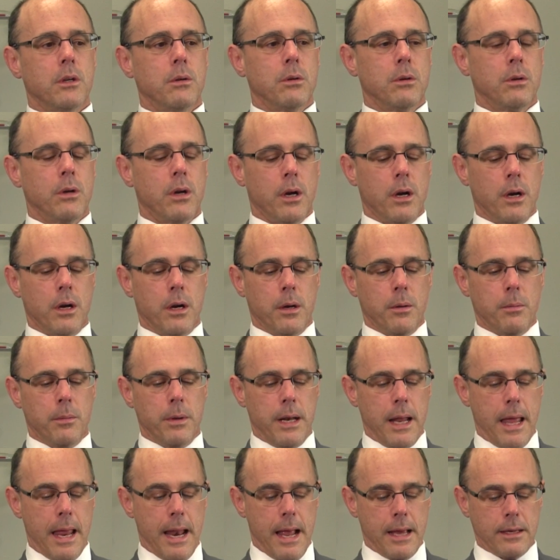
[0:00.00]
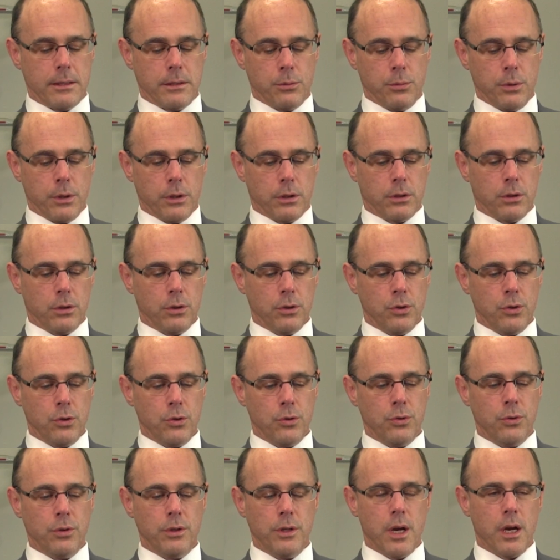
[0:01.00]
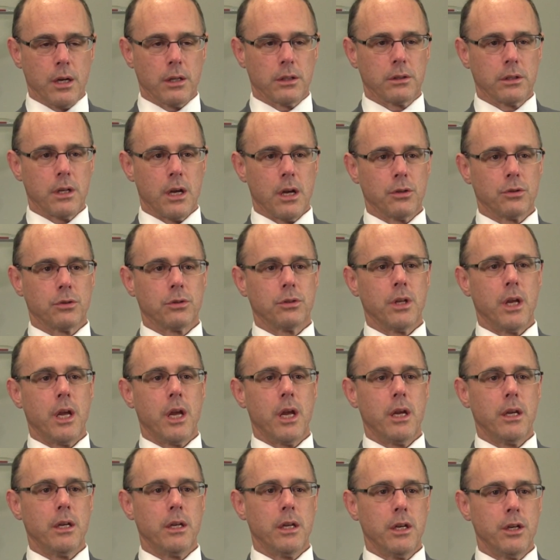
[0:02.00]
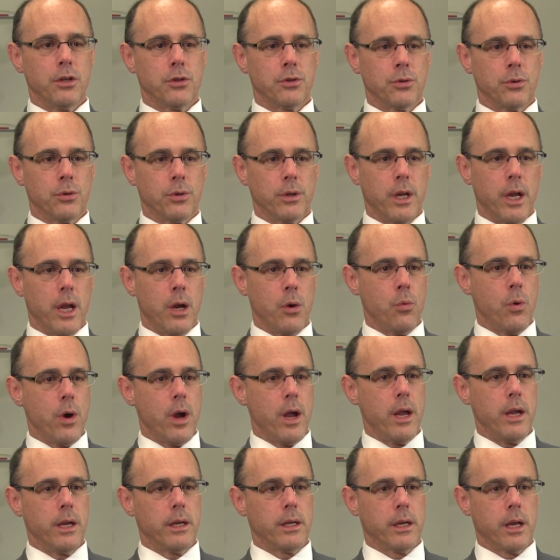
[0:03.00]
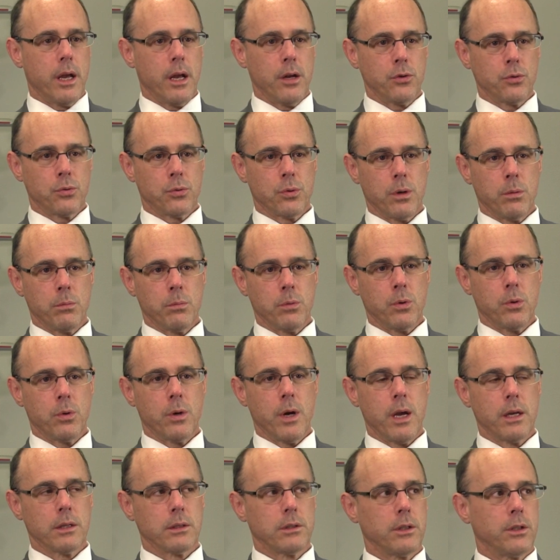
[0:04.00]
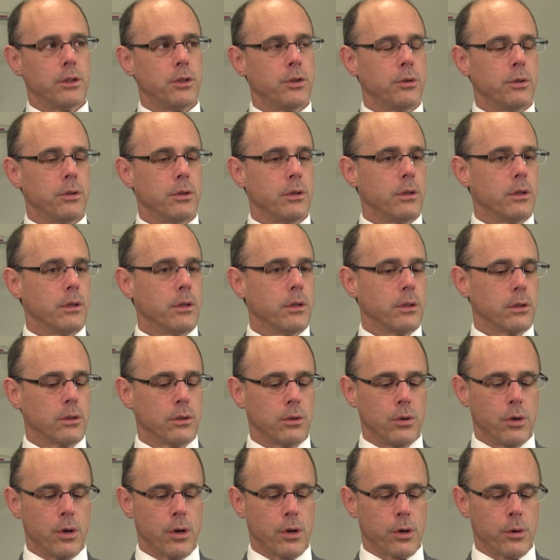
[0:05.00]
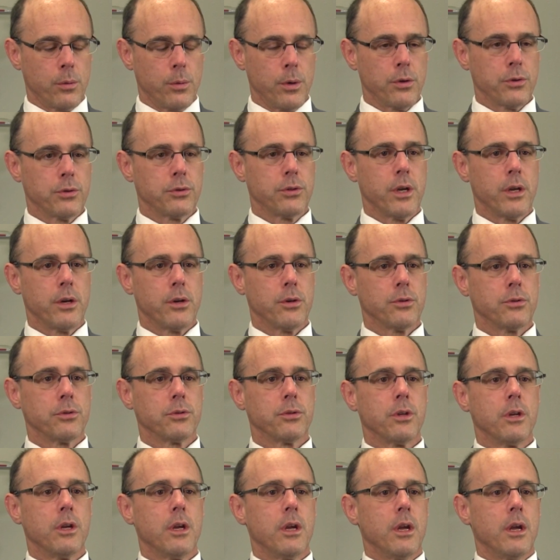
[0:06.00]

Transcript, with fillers: um, and that has to include Youngstown State, Eastern Gateway, Kent Trumbull, has to you uh, know, include our career centers,